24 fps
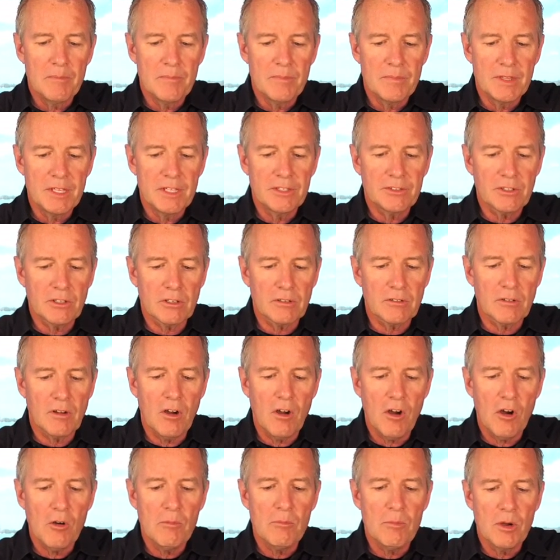these are
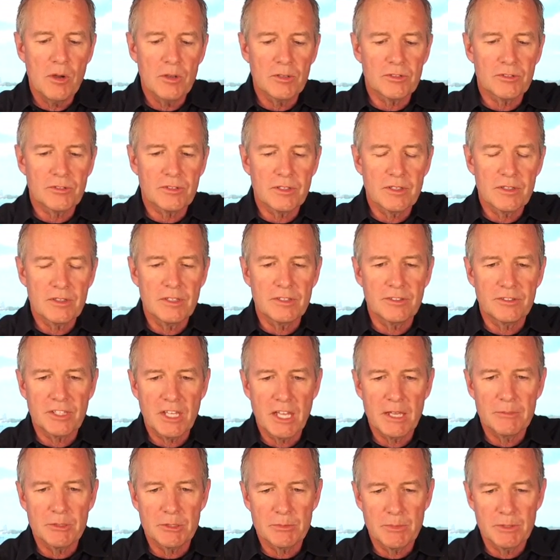almost the
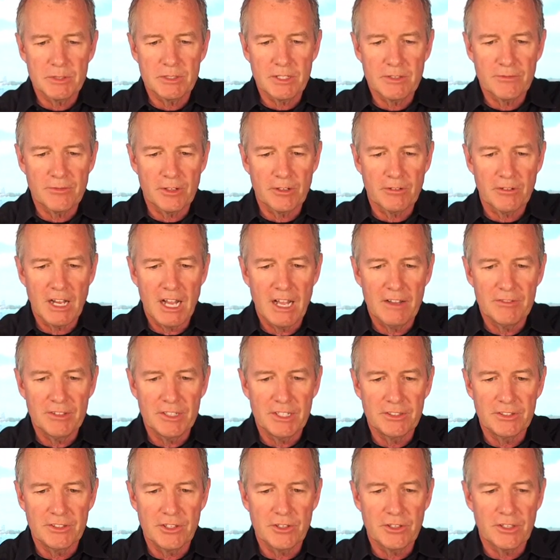same specific
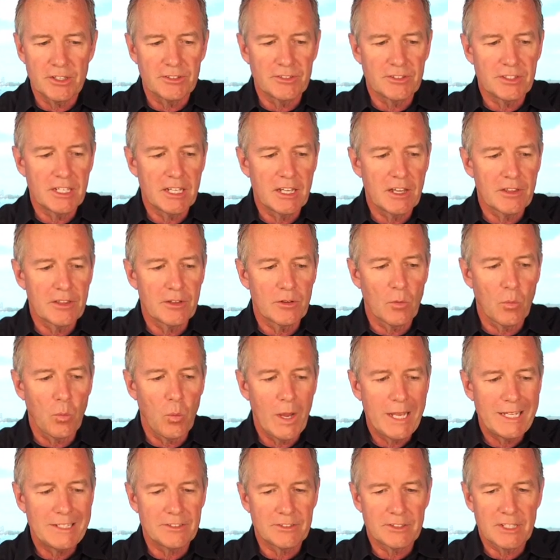gravity. So you can see how their
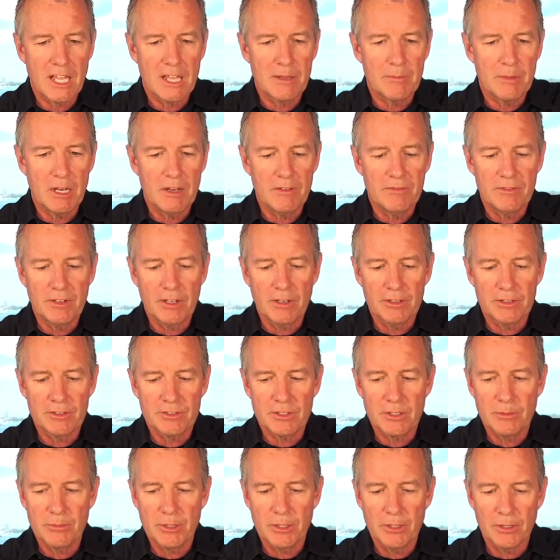weights came out very
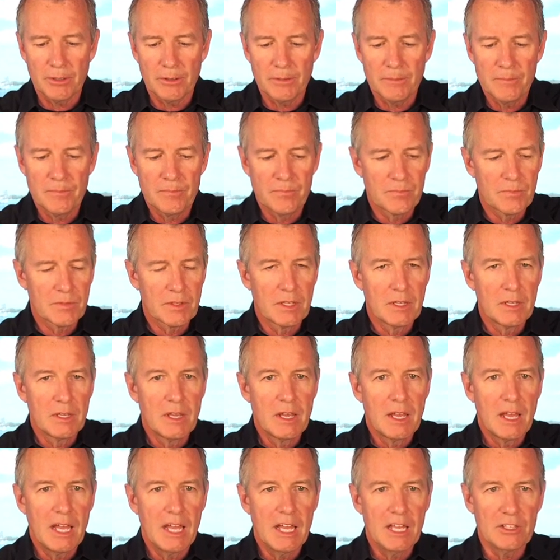similar
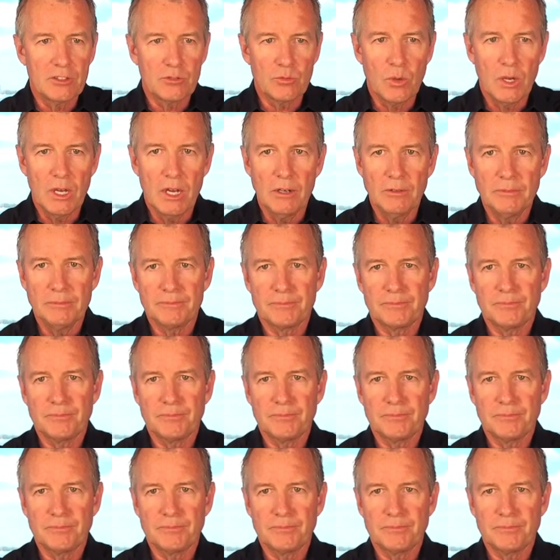as well.